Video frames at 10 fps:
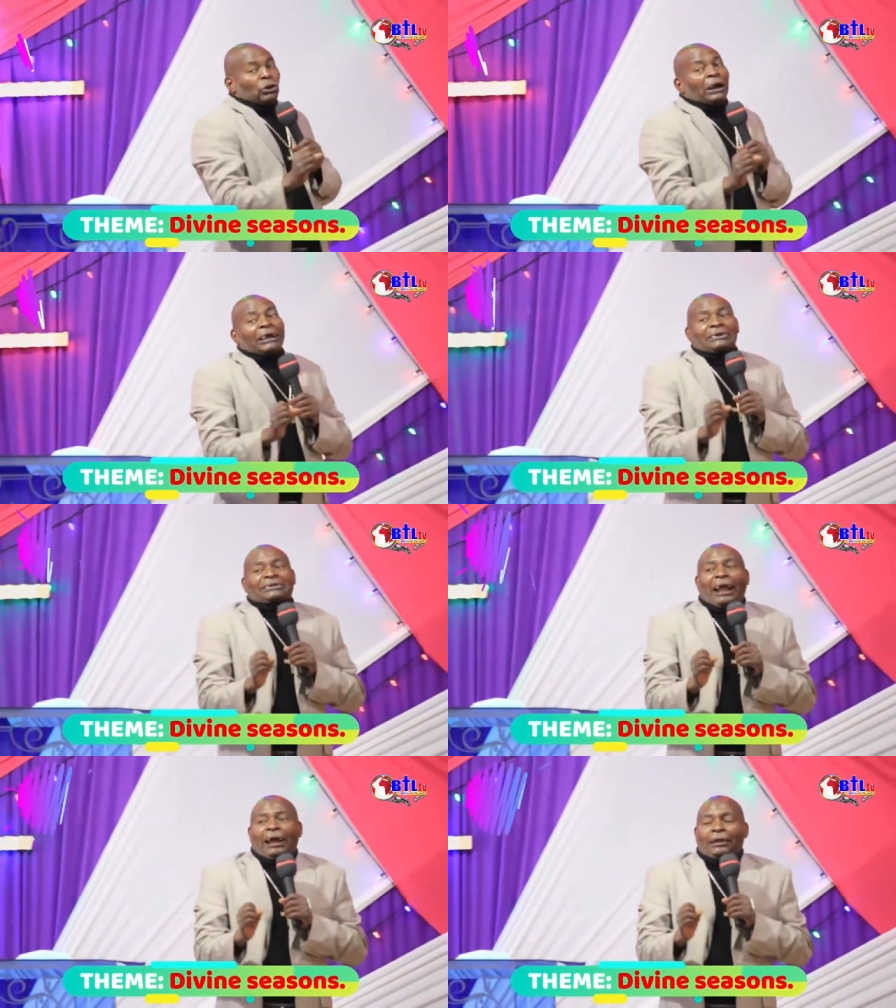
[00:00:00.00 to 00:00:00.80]
to
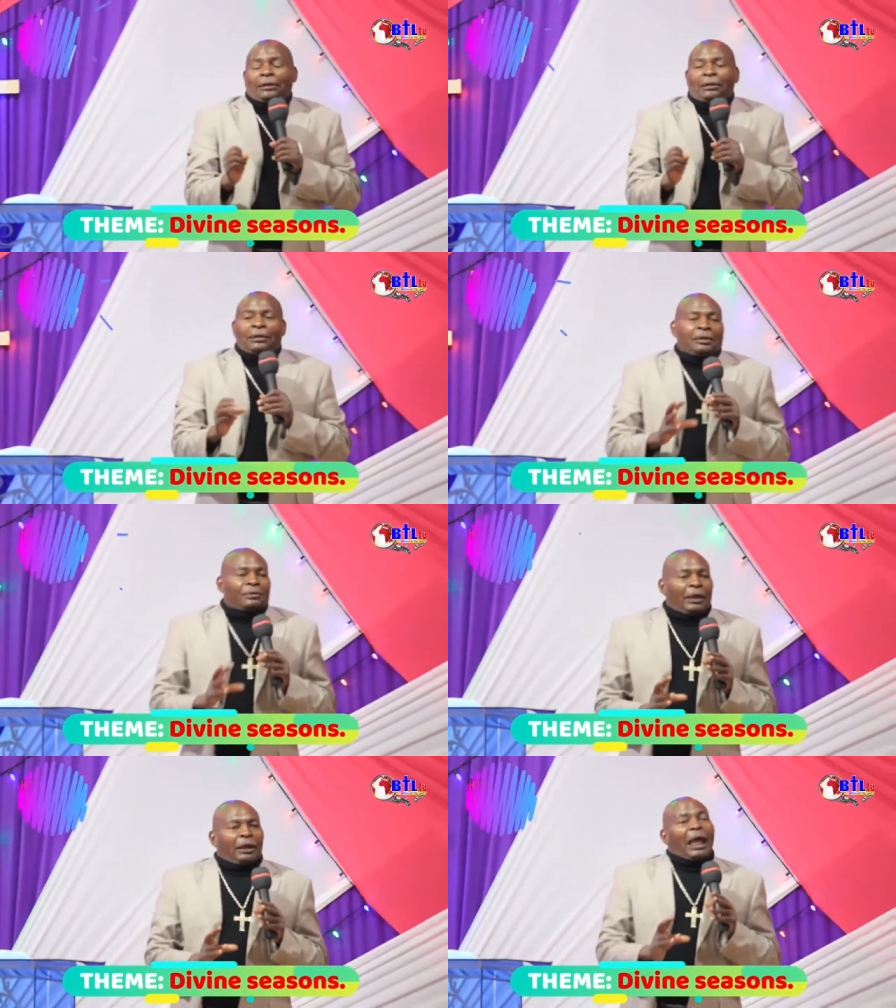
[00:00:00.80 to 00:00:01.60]
understand
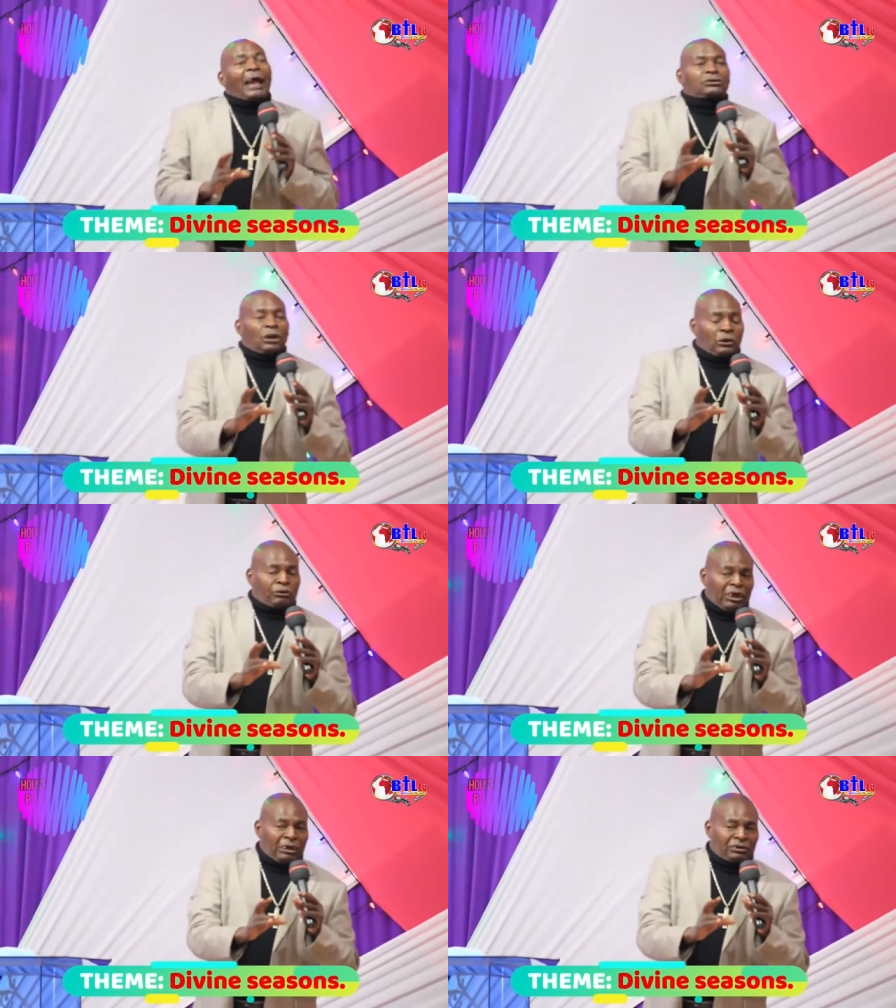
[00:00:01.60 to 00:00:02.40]
the
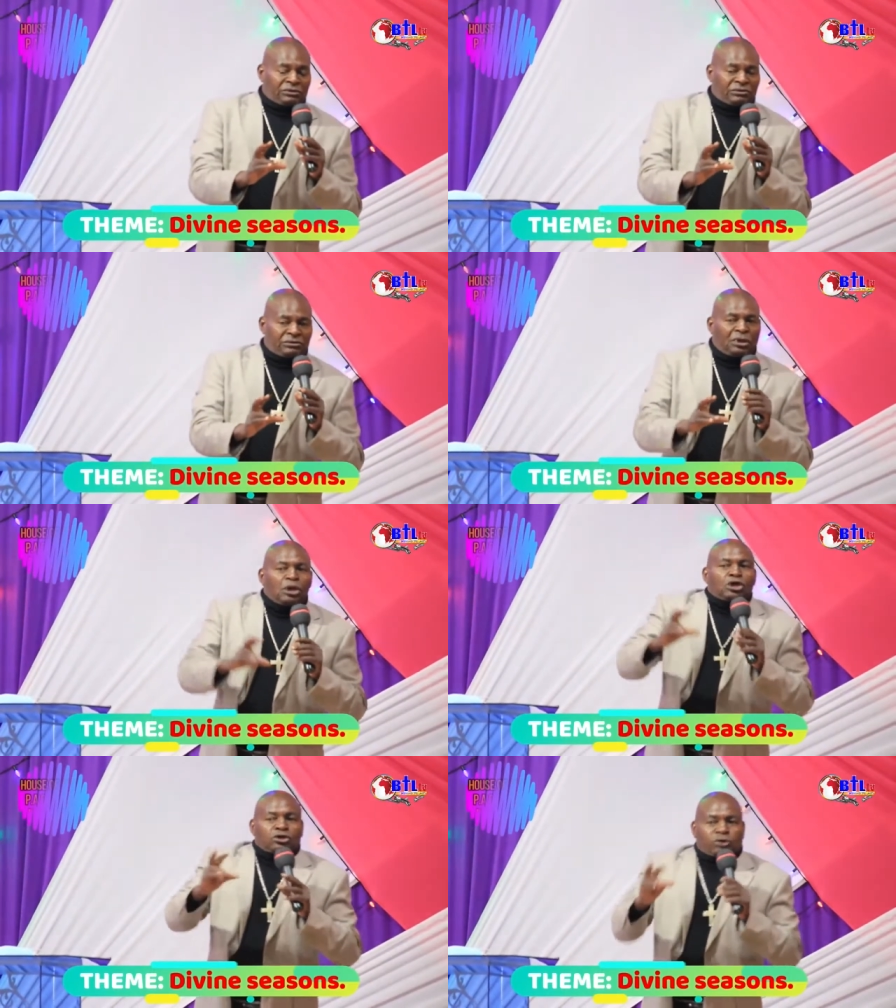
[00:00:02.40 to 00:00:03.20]
natural things
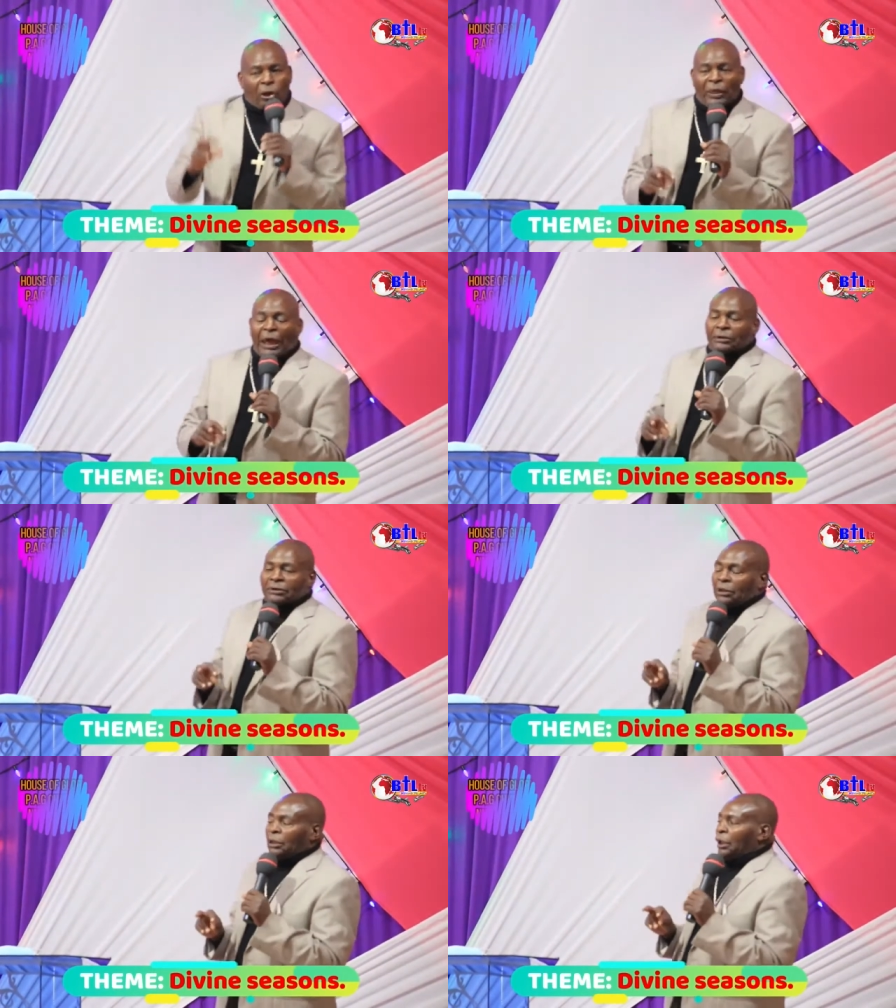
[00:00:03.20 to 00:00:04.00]
so
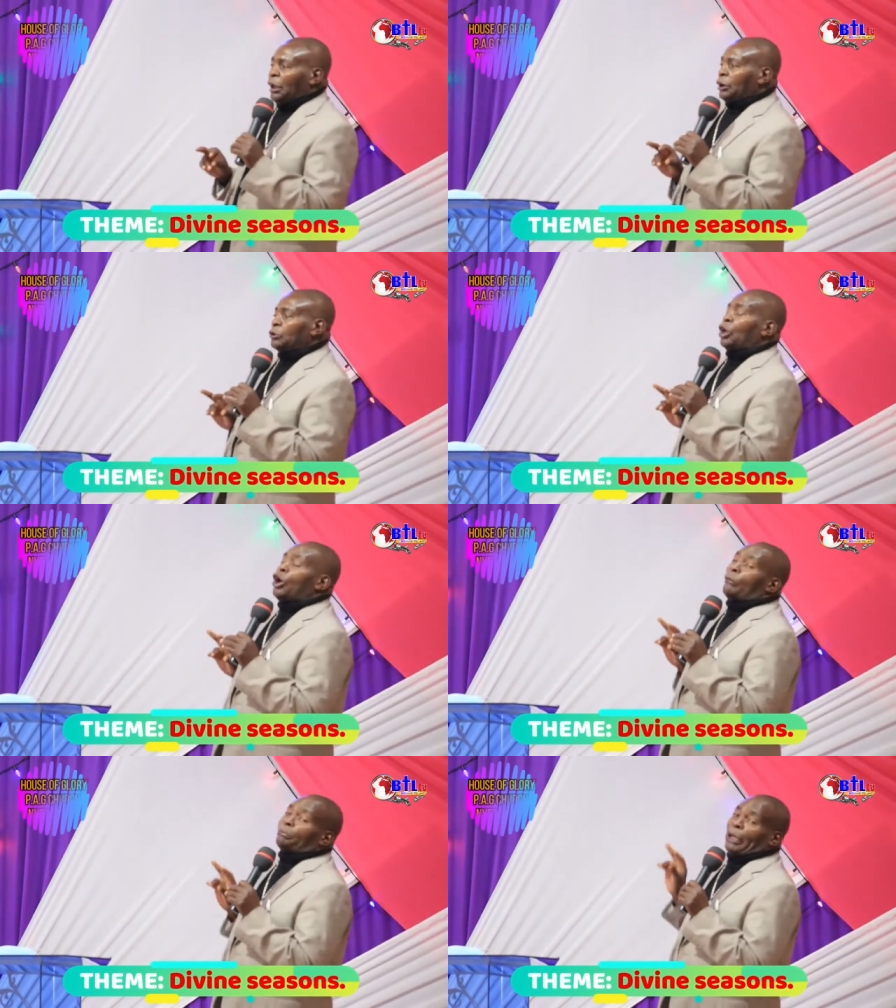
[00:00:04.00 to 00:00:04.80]
that it would
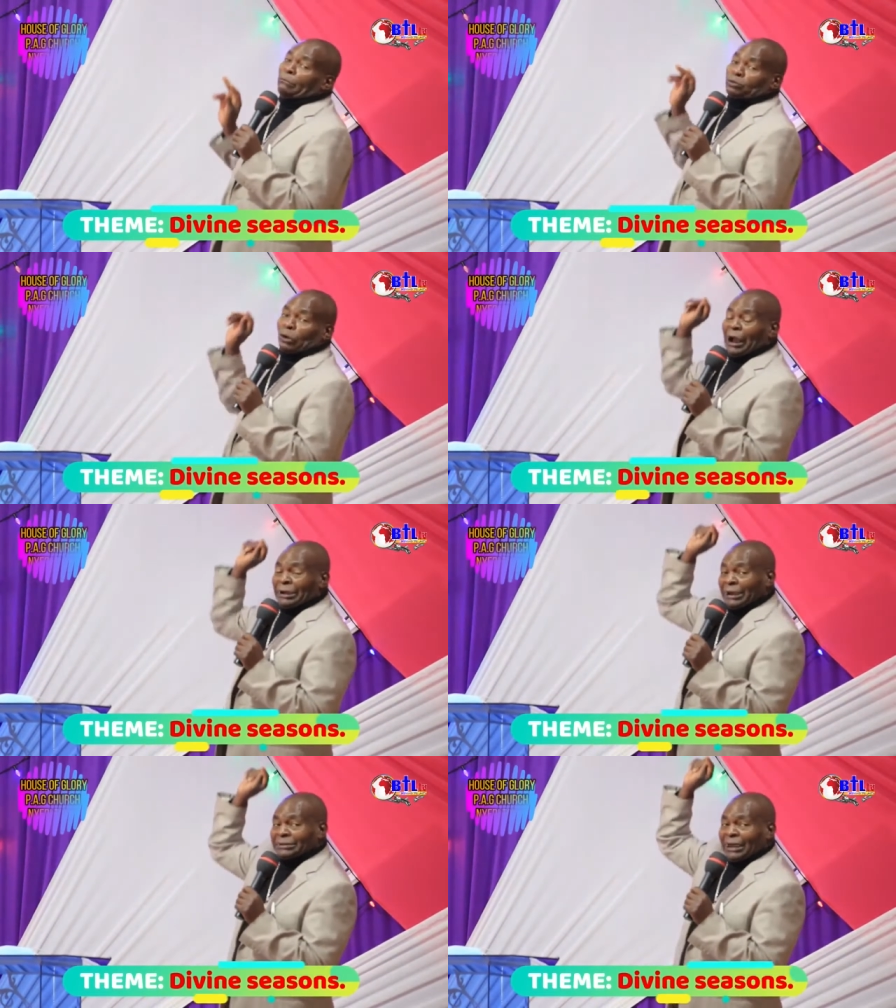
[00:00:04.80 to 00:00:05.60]
help them to
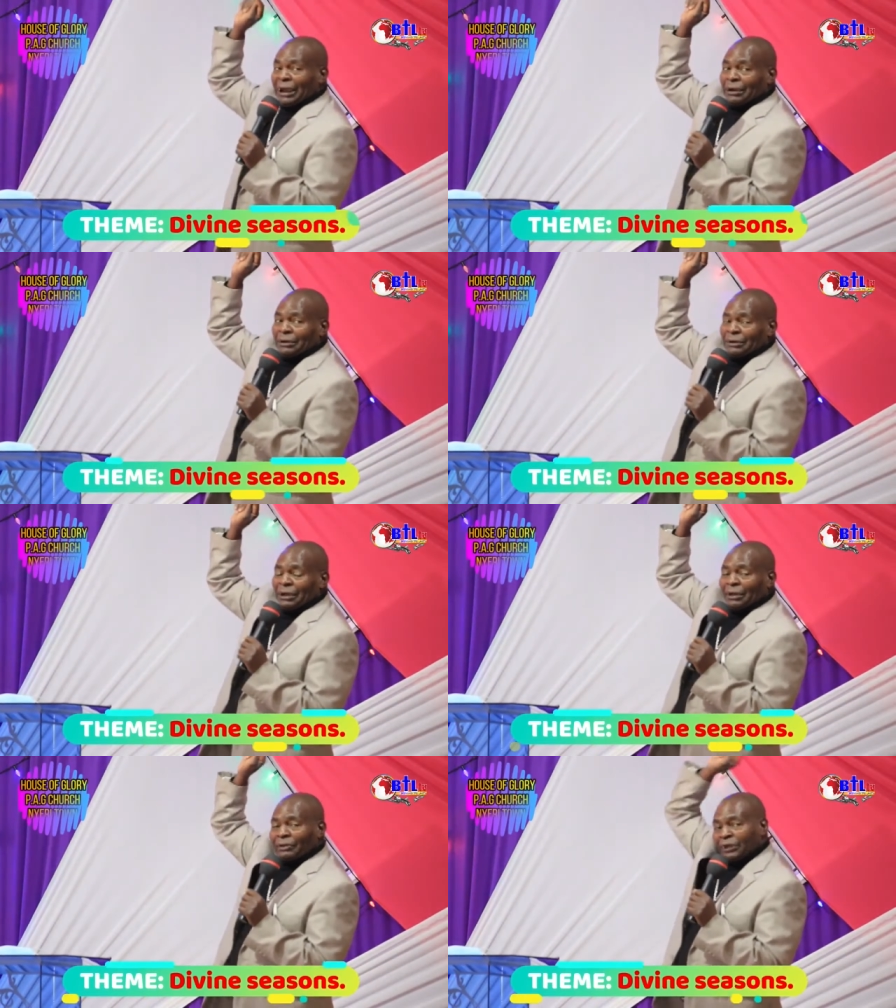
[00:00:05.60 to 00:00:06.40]
understand
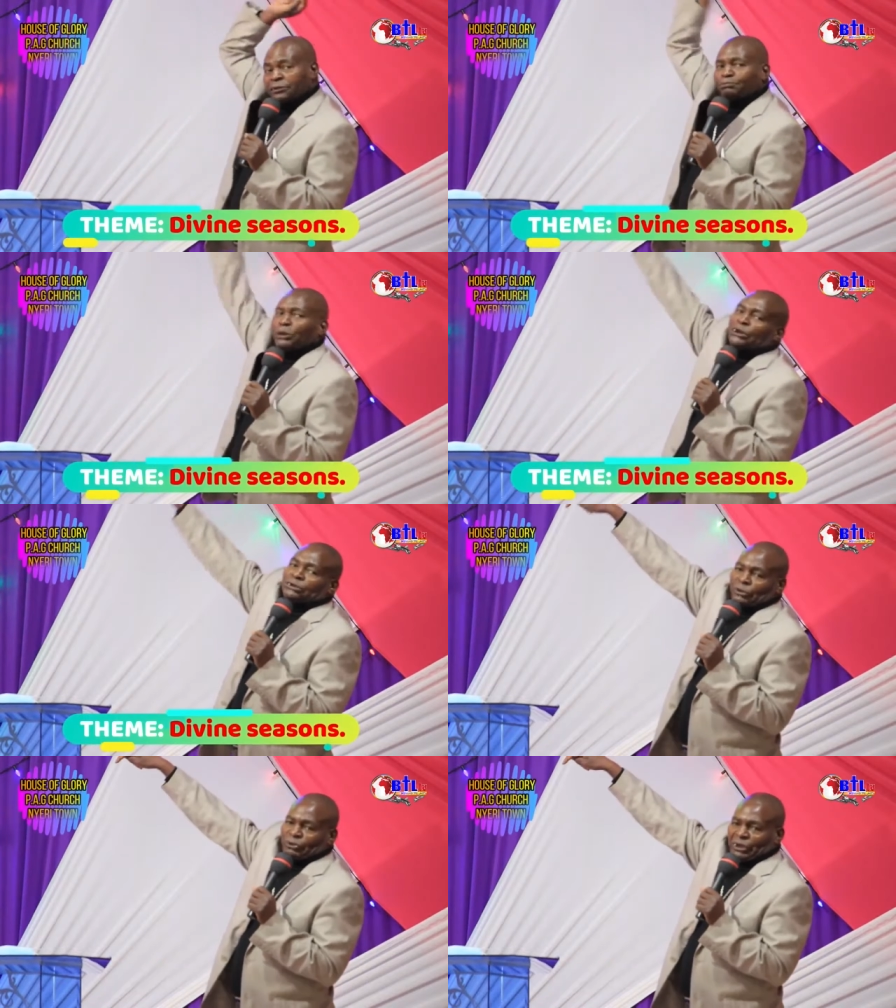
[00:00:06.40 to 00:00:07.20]
the
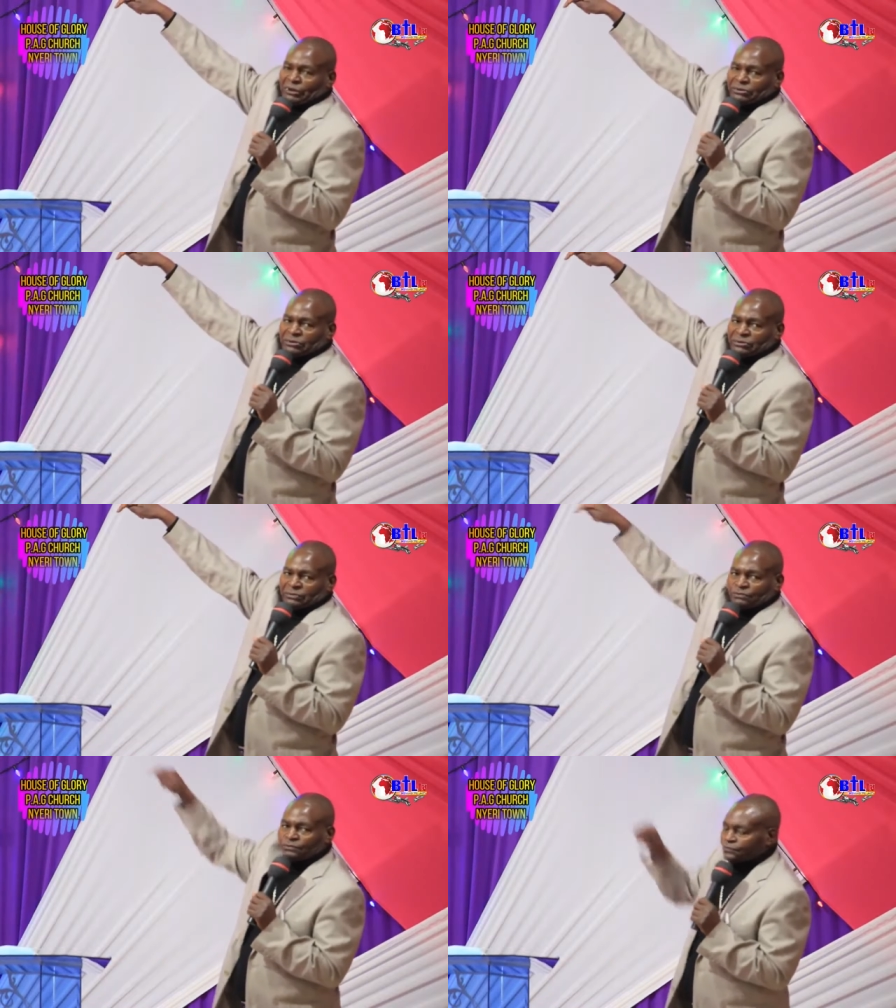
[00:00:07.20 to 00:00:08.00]
spiritual things.